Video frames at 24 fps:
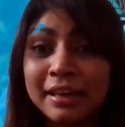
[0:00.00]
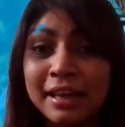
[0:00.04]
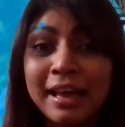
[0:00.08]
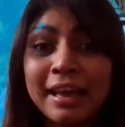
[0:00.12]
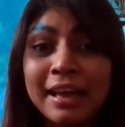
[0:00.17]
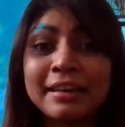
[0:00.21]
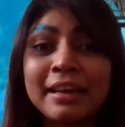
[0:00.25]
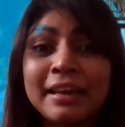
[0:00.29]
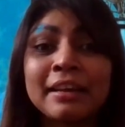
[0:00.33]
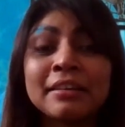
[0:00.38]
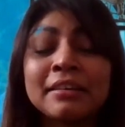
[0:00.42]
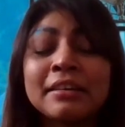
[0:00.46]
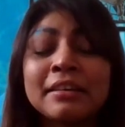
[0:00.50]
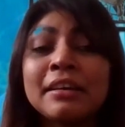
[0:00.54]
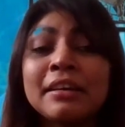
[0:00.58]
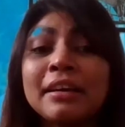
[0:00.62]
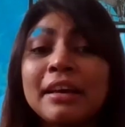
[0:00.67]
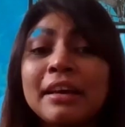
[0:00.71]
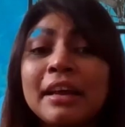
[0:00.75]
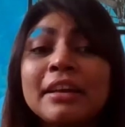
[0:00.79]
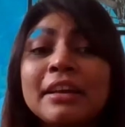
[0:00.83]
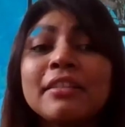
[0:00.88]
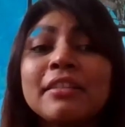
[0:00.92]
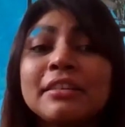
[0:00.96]
And end
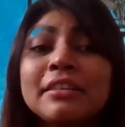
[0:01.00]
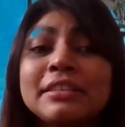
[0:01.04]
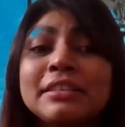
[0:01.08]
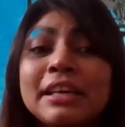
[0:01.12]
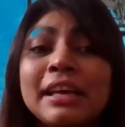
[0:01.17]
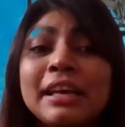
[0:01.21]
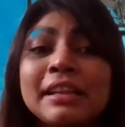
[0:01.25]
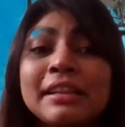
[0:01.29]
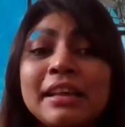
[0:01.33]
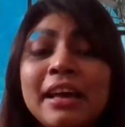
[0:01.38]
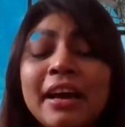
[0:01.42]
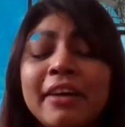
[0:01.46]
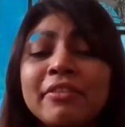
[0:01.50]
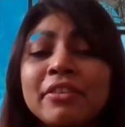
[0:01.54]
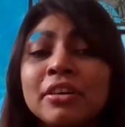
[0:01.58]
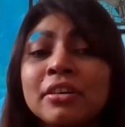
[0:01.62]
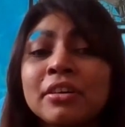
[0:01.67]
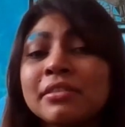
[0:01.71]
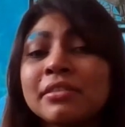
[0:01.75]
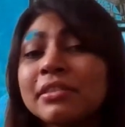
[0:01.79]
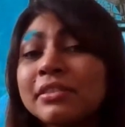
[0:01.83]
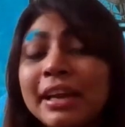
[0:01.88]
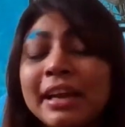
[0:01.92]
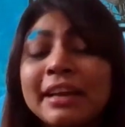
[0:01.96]
of the day, there were
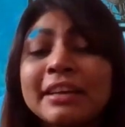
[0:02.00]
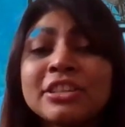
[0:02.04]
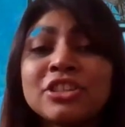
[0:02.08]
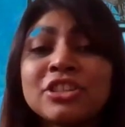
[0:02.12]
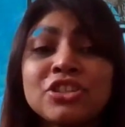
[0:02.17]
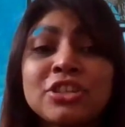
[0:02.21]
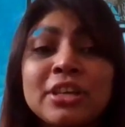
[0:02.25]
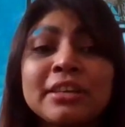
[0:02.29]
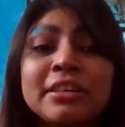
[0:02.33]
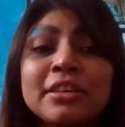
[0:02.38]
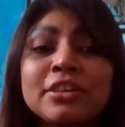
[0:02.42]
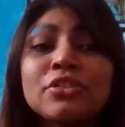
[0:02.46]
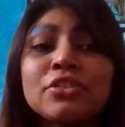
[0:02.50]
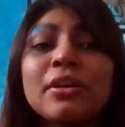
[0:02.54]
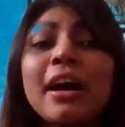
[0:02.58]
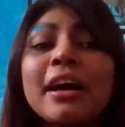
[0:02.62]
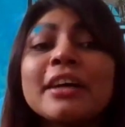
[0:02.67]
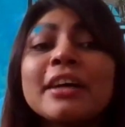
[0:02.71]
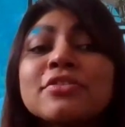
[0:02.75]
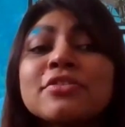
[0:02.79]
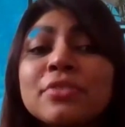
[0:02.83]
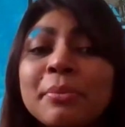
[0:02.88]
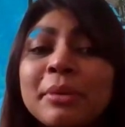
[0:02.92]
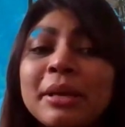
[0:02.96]
great gender
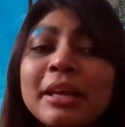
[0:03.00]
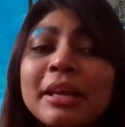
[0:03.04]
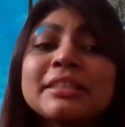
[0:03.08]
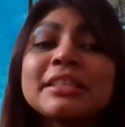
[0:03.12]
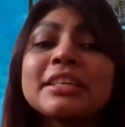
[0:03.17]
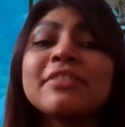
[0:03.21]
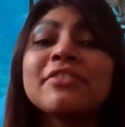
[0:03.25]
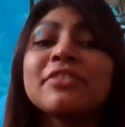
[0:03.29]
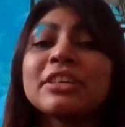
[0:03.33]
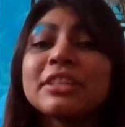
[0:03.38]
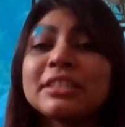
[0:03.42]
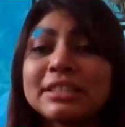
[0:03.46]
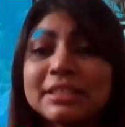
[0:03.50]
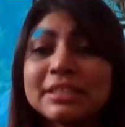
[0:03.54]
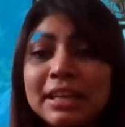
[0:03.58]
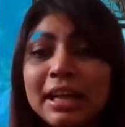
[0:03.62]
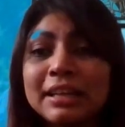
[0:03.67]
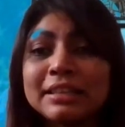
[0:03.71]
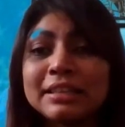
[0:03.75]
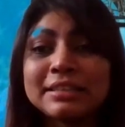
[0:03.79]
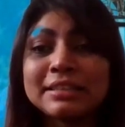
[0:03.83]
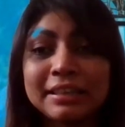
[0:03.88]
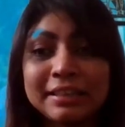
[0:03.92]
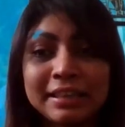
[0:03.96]
transformative
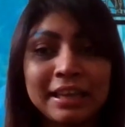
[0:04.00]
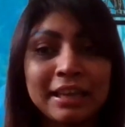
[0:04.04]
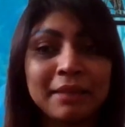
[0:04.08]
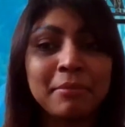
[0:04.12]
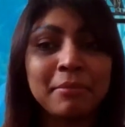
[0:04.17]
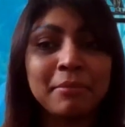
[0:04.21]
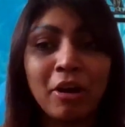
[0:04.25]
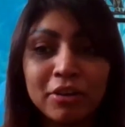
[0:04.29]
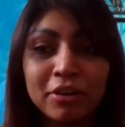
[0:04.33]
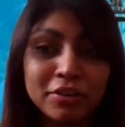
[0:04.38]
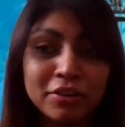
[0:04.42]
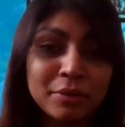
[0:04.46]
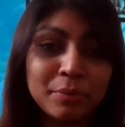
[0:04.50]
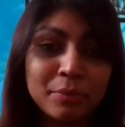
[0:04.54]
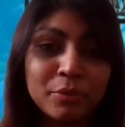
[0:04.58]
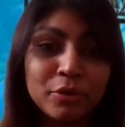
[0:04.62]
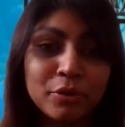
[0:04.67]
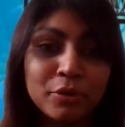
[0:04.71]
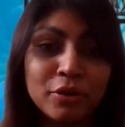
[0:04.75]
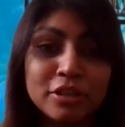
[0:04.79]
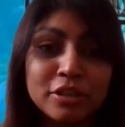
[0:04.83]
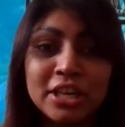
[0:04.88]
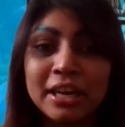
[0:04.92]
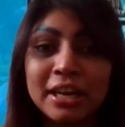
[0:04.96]
results that came out of the
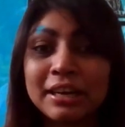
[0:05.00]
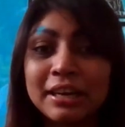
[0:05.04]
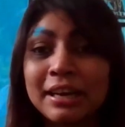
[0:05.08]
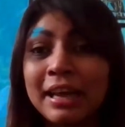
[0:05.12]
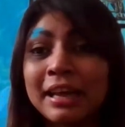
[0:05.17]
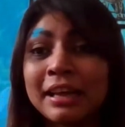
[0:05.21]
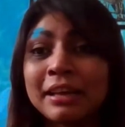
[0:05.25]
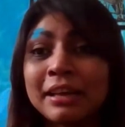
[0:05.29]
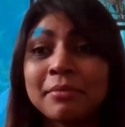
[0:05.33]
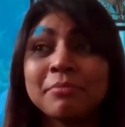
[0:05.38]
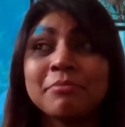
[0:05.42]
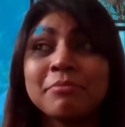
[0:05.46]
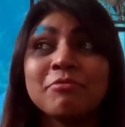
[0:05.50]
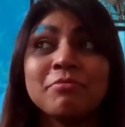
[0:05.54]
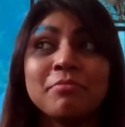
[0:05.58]
project, like